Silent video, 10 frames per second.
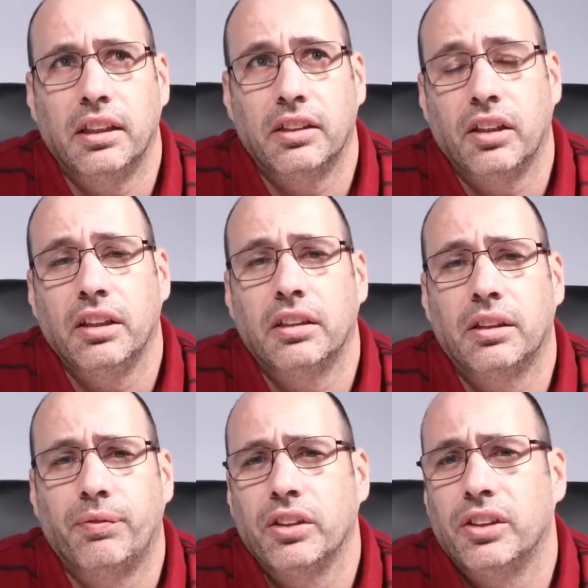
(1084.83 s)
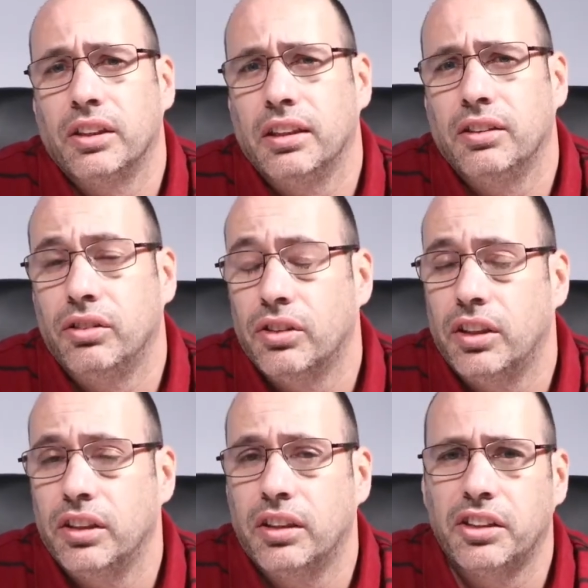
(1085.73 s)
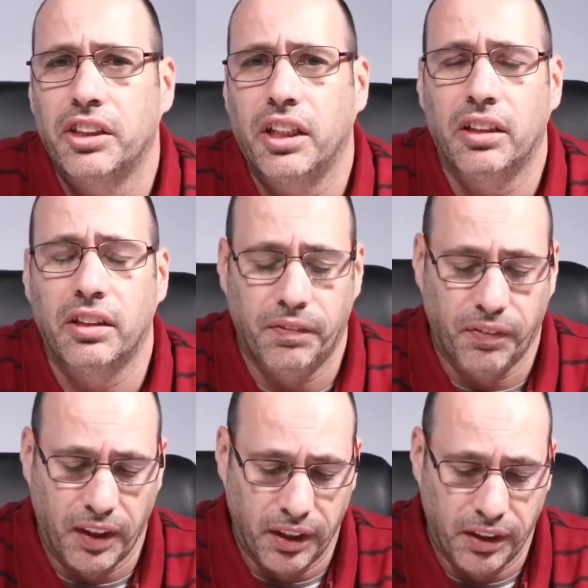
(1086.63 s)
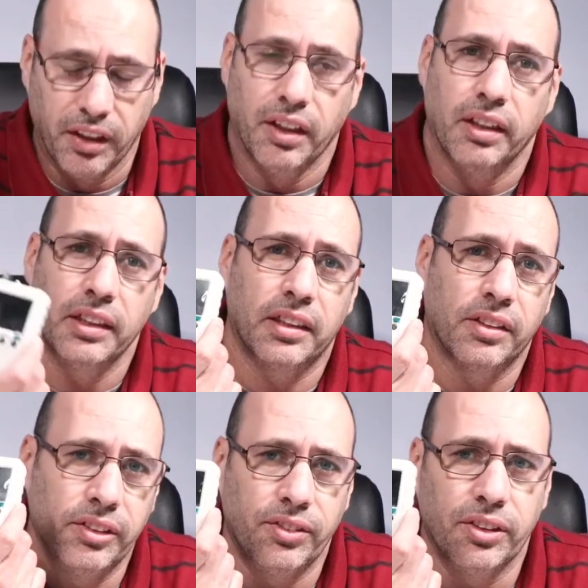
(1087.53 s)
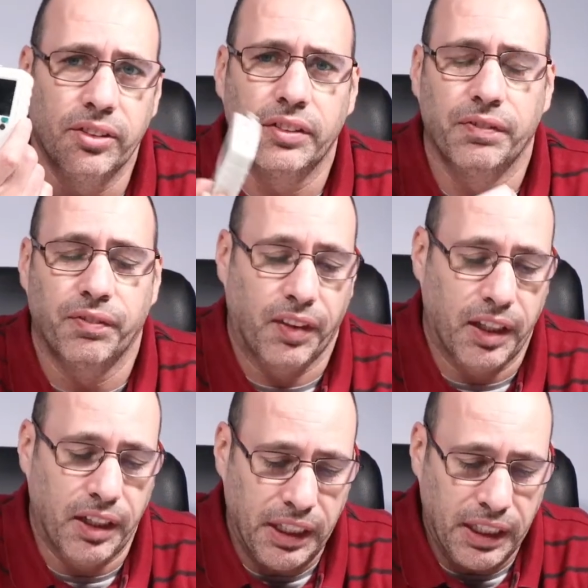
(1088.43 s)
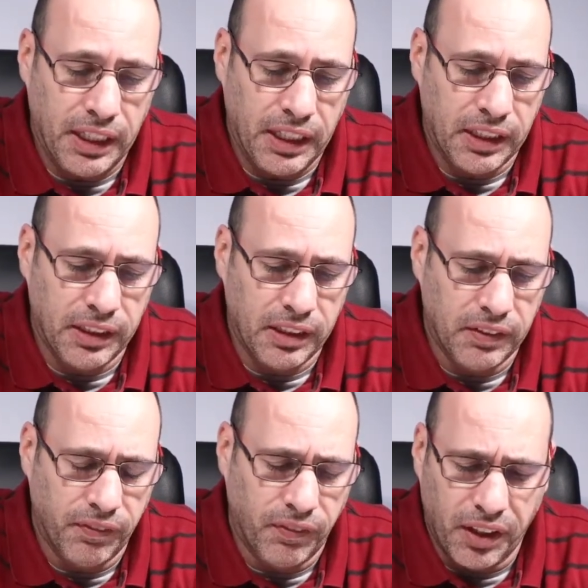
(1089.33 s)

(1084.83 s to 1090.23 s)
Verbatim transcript: electronics projects and tutorials channel, is reviewed, and